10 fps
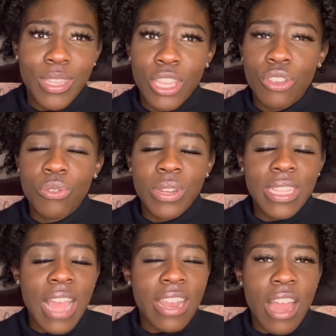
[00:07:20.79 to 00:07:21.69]
You
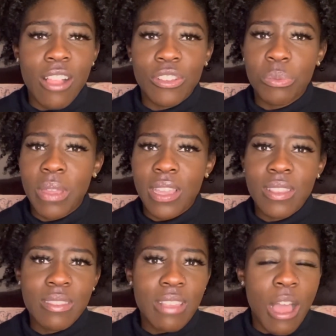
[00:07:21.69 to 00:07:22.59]
need that knowledge
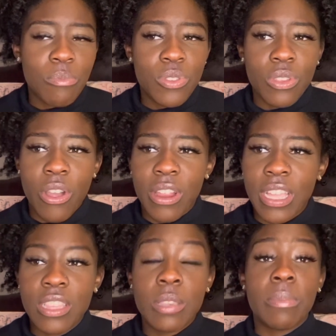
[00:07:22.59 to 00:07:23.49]
base. I'm
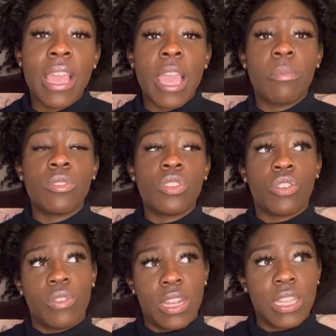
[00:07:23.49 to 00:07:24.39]
sorry. To be able to
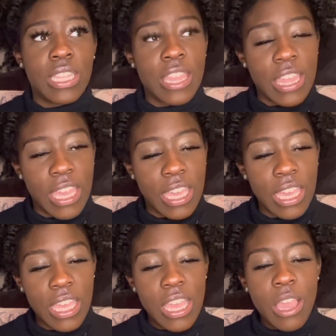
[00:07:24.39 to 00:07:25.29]
critically
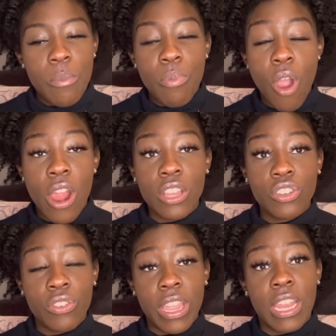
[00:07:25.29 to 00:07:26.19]
think, part
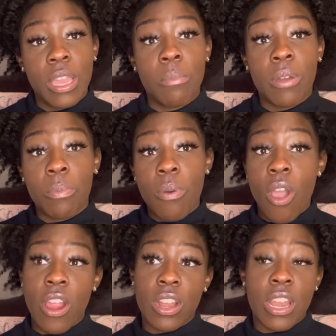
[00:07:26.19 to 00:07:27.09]
training, but
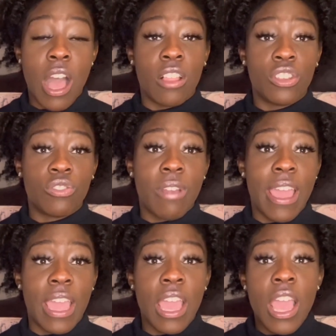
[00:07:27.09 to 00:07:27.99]
part knowledge,
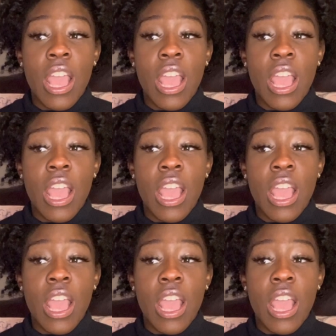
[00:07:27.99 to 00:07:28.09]
right?